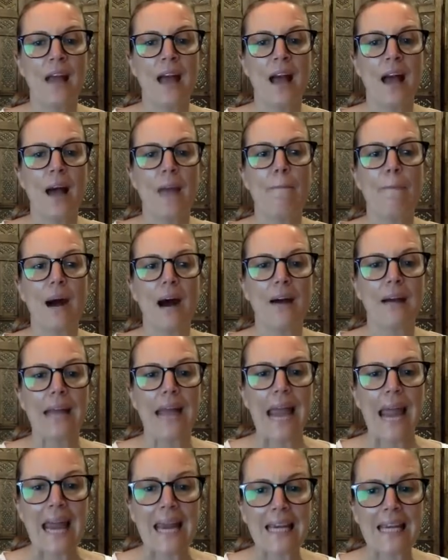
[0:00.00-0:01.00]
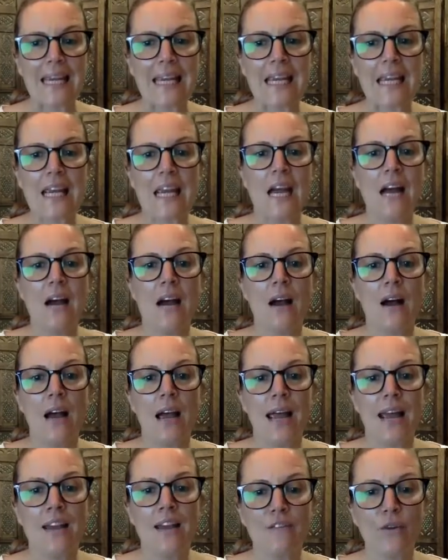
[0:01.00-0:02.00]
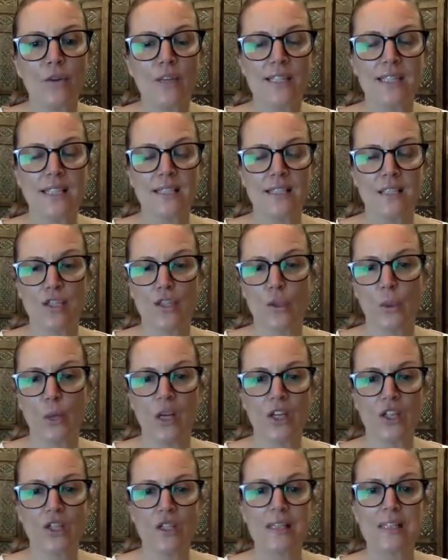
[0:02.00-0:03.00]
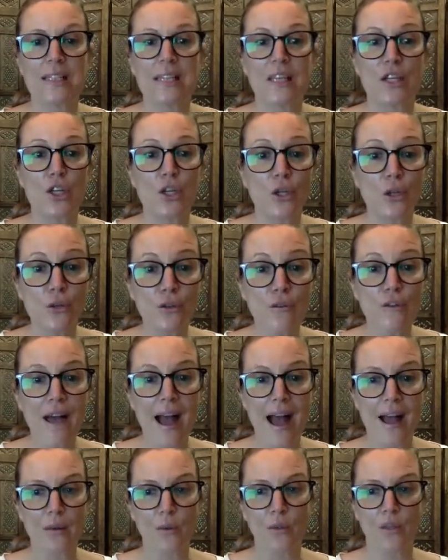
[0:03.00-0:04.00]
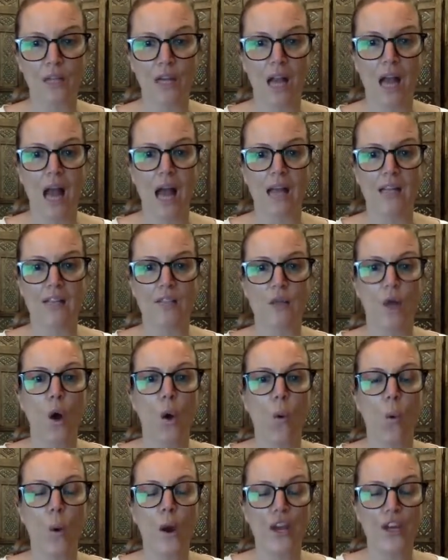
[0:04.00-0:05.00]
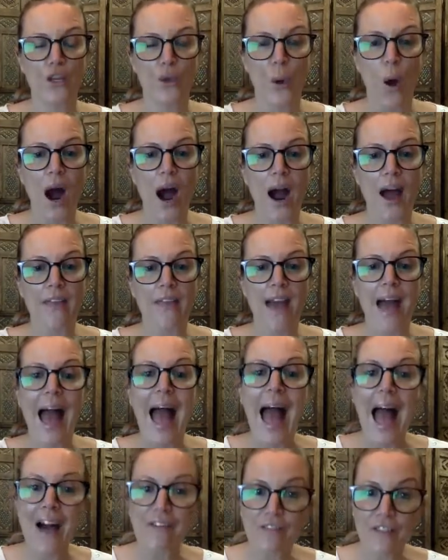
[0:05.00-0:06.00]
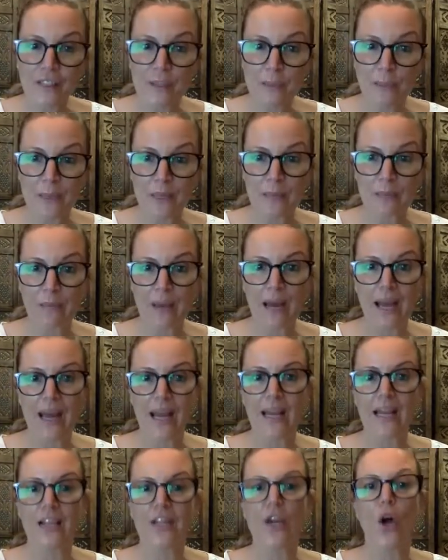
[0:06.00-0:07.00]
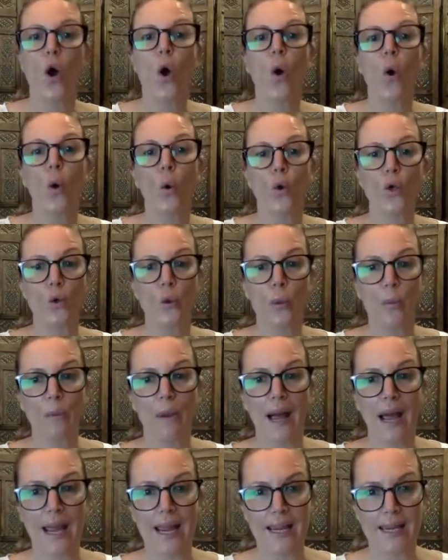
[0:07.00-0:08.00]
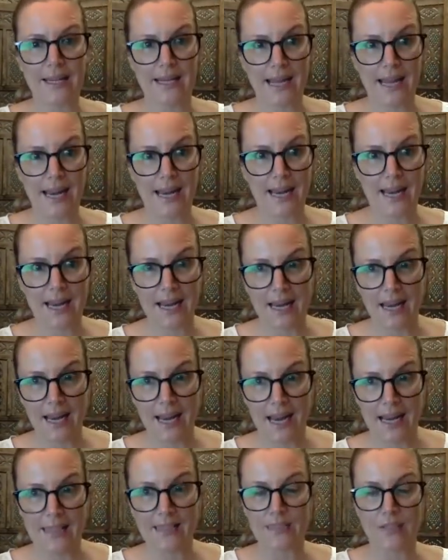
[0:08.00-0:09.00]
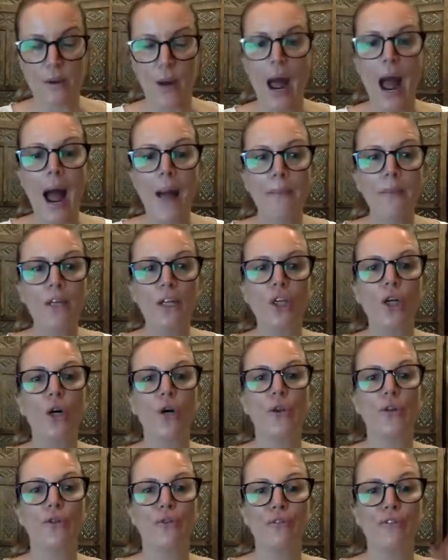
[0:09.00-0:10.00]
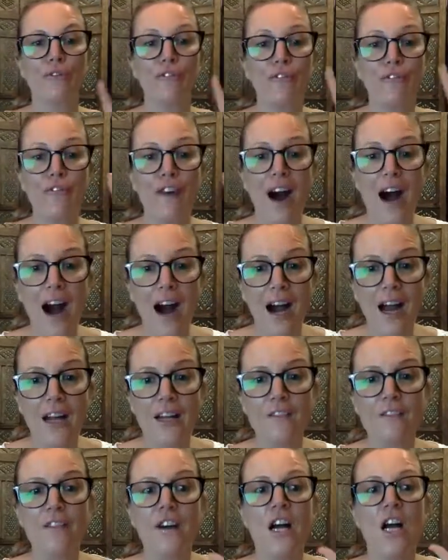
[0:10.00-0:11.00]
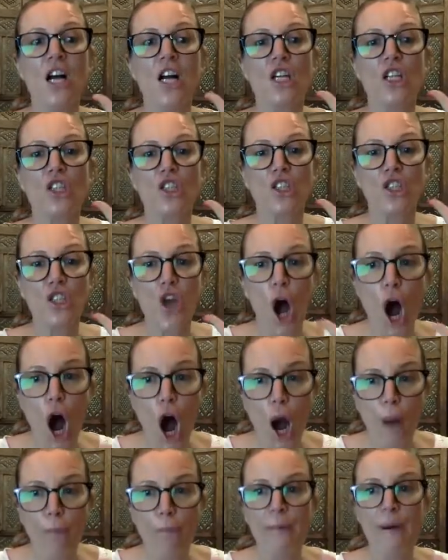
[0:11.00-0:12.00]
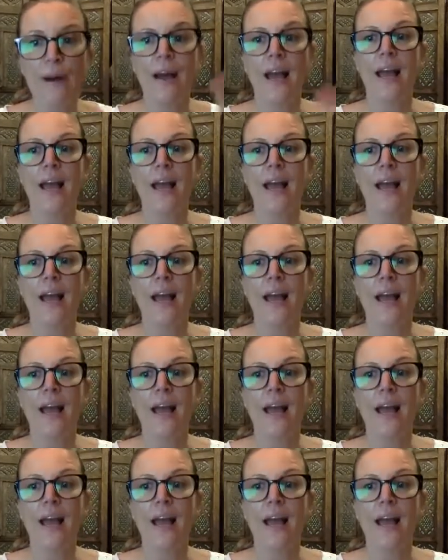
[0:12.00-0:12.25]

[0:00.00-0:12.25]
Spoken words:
about any invoicing situations that you've had with clients where you either haven't been paid or you were paid late. So I'm going to go through 5 top